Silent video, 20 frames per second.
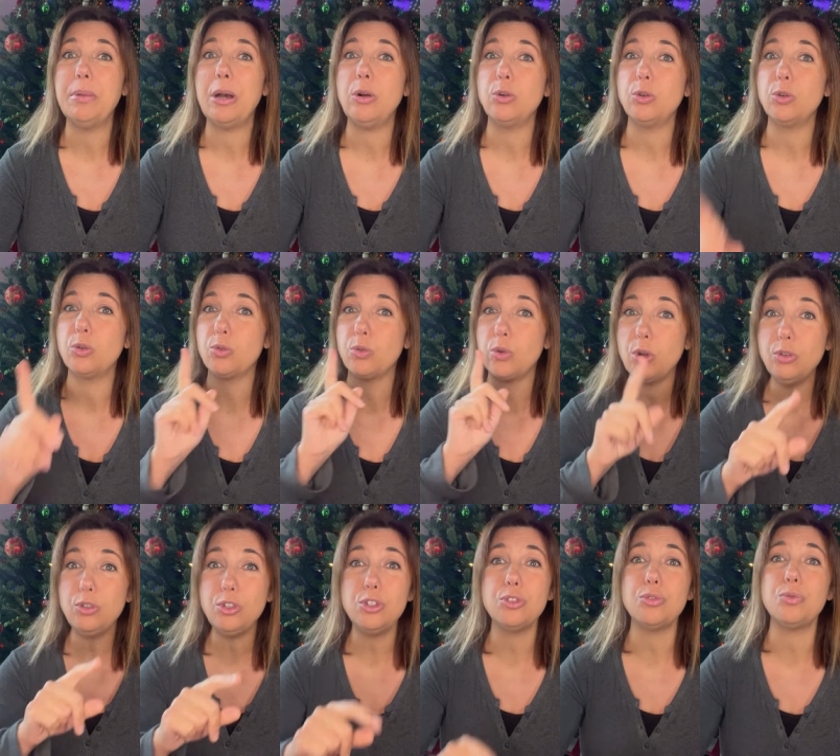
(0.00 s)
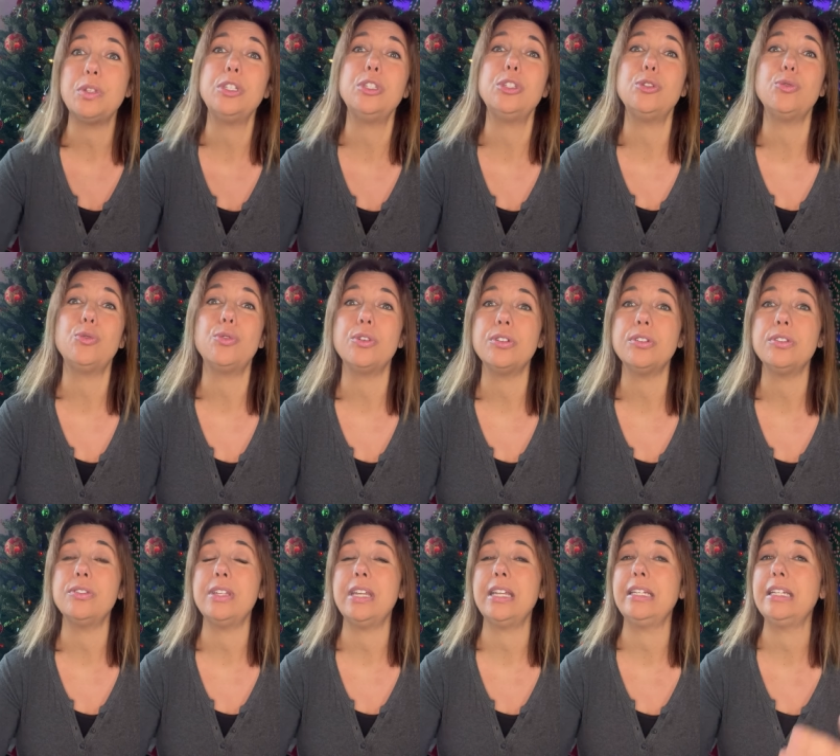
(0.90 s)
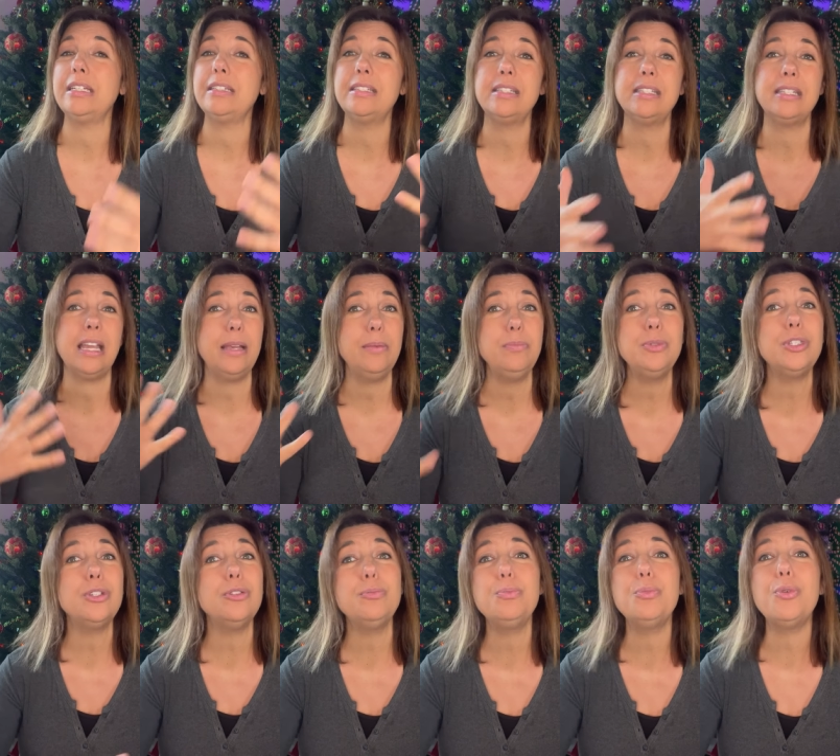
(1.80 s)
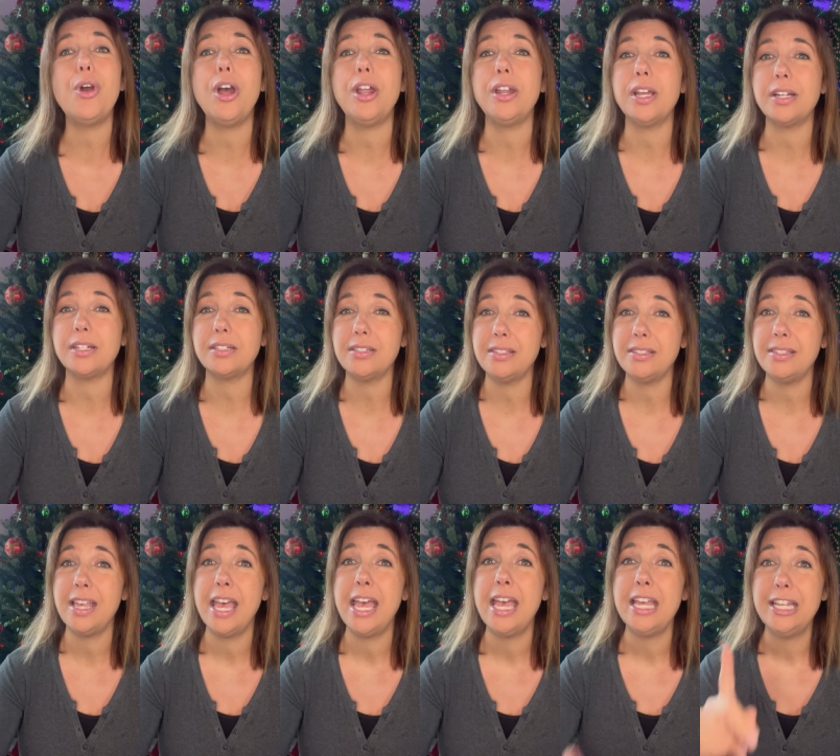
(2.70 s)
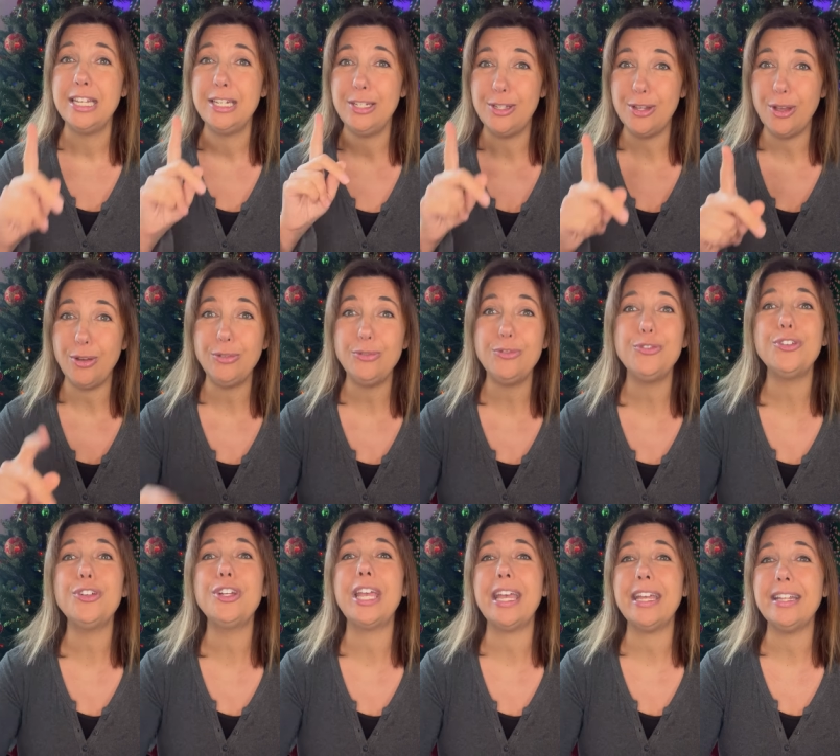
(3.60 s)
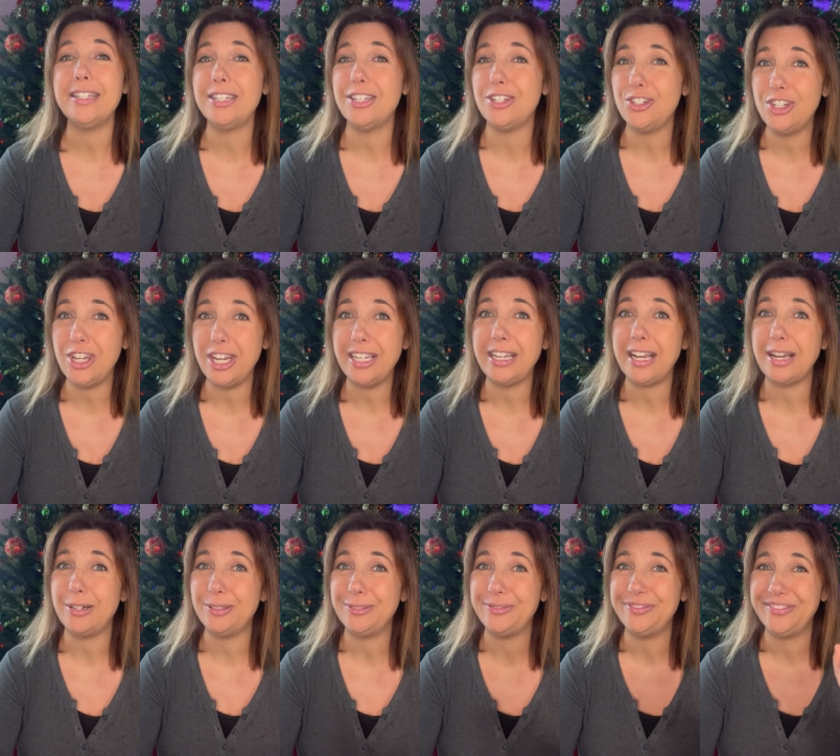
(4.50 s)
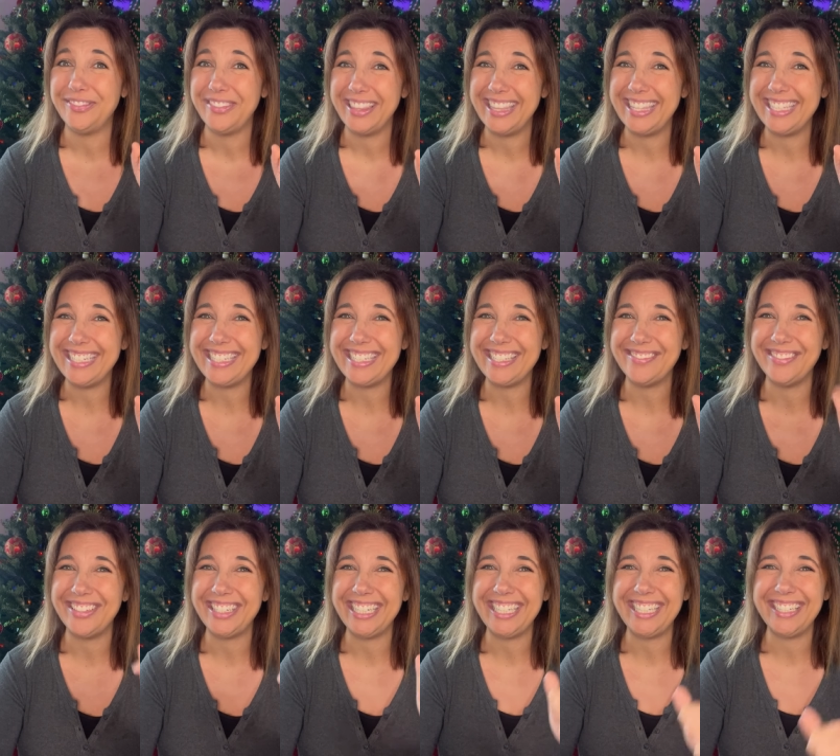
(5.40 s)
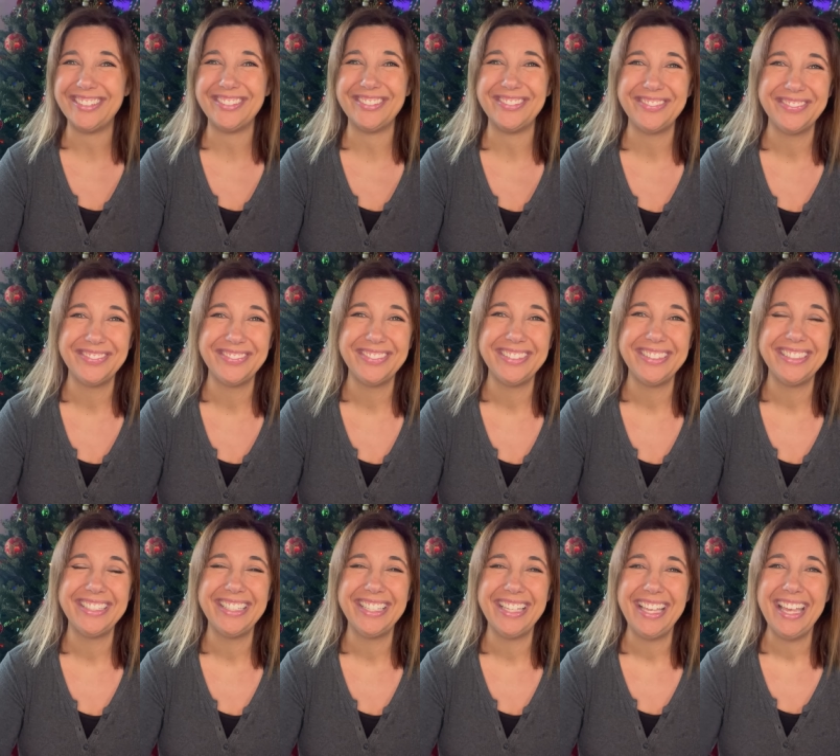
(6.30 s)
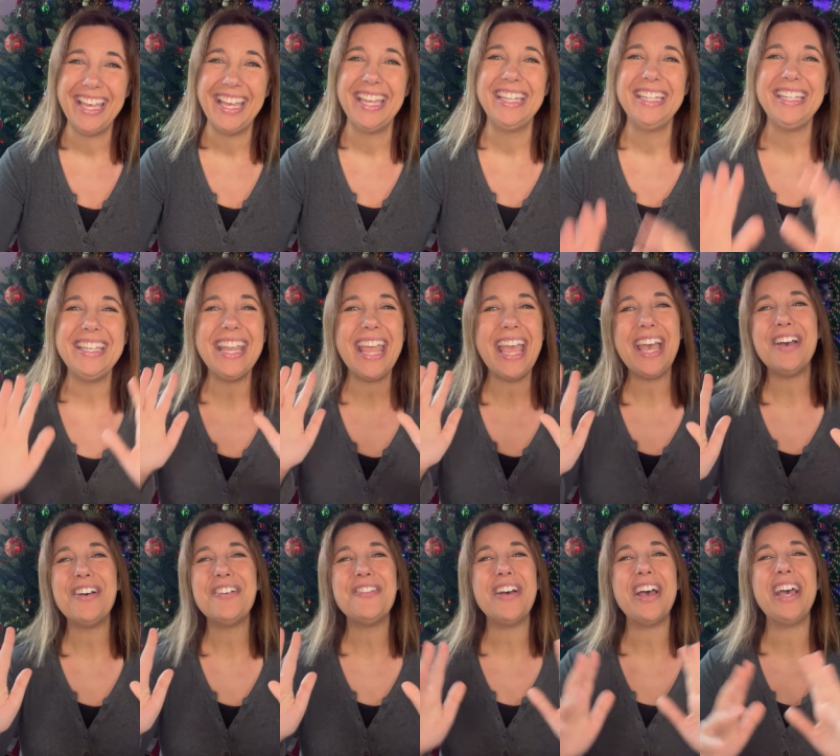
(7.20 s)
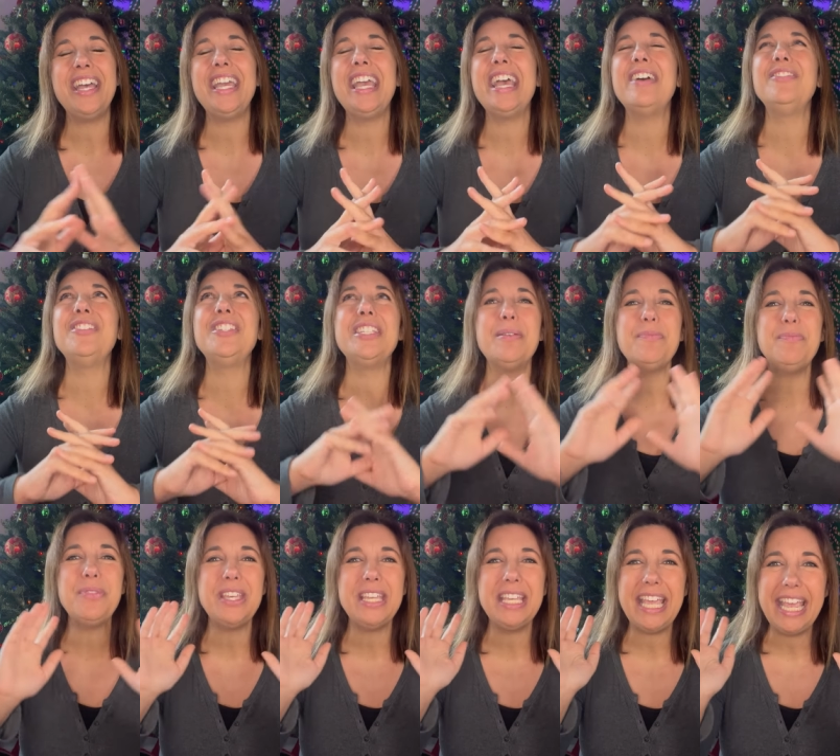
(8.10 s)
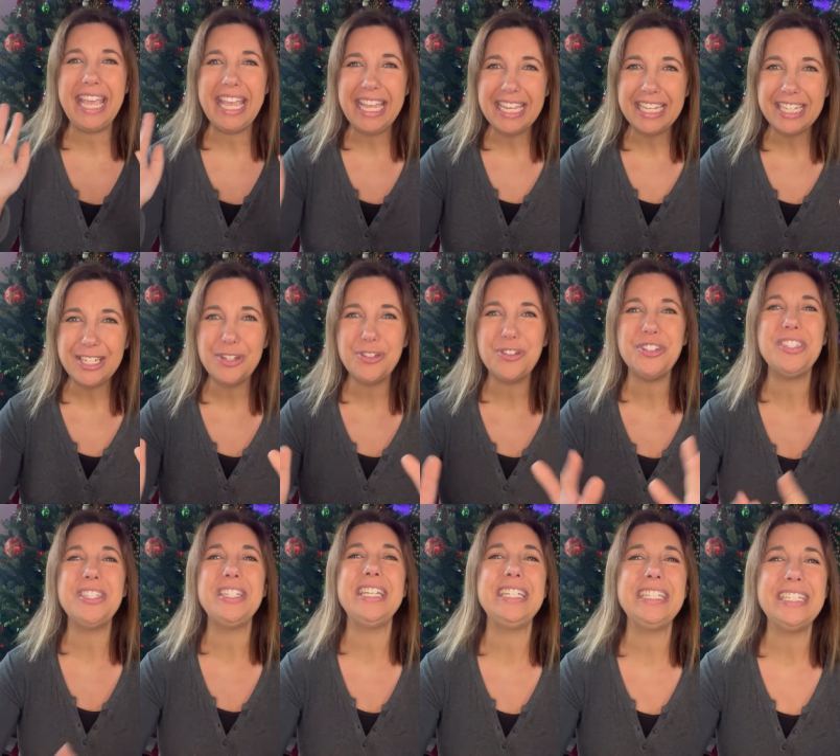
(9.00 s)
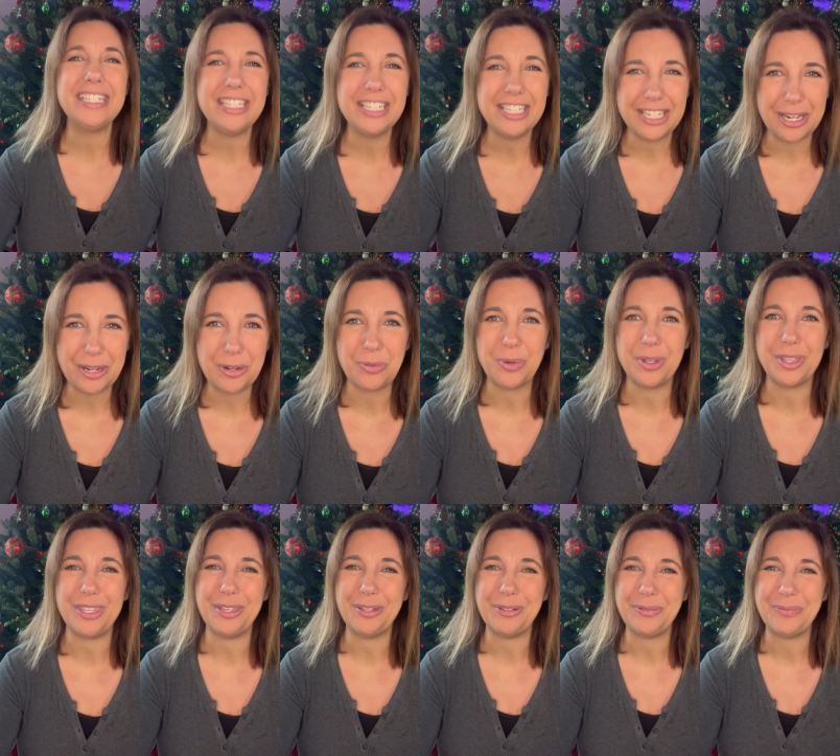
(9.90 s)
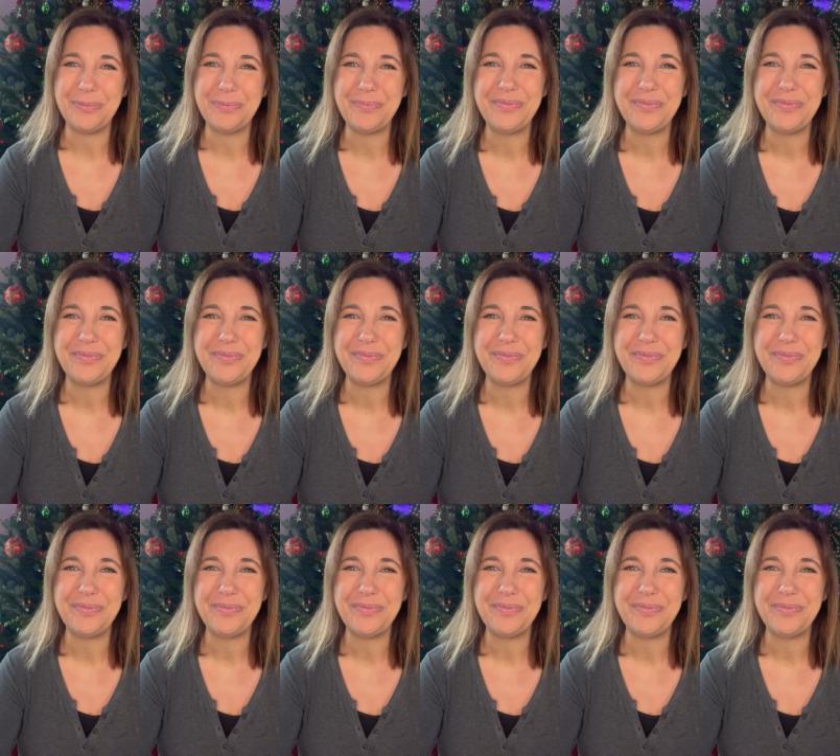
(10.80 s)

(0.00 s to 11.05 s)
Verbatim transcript: about grocery stores and its types of products, don't forget to check out this video. Now I have something interesting to share with you.